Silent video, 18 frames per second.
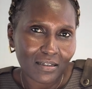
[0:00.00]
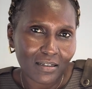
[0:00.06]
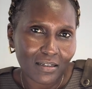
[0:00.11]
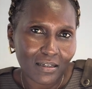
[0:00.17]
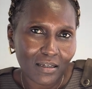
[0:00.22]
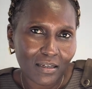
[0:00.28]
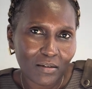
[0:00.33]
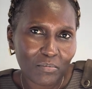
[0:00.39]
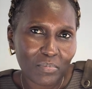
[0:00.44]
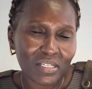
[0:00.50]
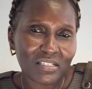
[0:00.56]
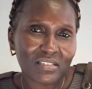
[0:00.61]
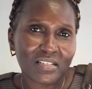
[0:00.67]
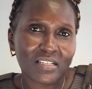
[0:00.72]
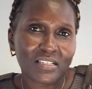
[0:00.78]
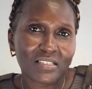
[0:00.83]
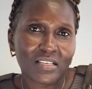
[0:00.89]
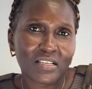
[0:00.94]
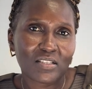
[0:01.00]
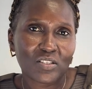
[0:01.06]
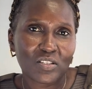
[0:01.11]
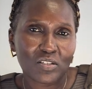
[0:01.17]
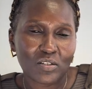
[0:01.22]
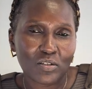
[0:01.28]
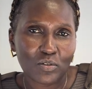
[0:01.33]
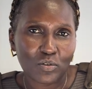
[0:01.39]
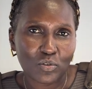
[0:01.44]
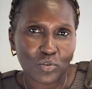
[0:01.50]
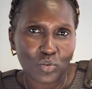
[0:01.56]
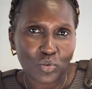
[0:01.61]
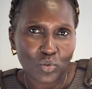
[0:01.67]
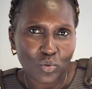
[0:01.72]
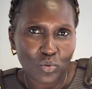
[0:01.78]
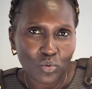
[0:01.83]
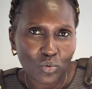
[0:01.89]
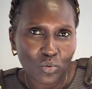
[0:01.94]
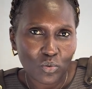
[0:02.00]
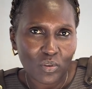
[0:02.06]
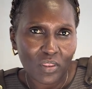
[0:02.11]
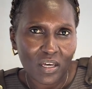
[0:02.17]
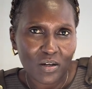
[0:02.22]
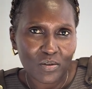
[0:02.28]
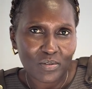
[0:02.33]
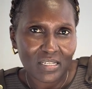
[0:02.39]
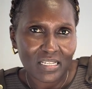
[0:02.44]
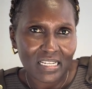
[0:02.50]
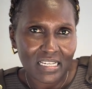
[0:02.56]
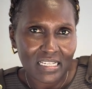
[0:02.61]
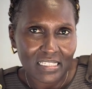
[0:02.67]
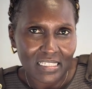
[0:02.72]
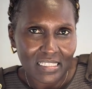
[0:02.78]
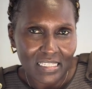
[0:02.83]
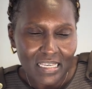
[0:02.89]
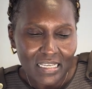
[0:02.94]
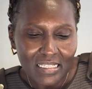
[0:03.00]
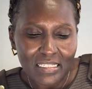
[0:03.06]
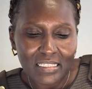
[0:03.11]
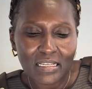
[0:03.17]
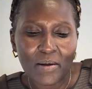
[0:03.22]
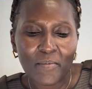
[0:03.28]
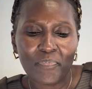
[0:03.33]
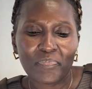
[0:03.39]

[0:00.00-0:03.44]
in business since 2006.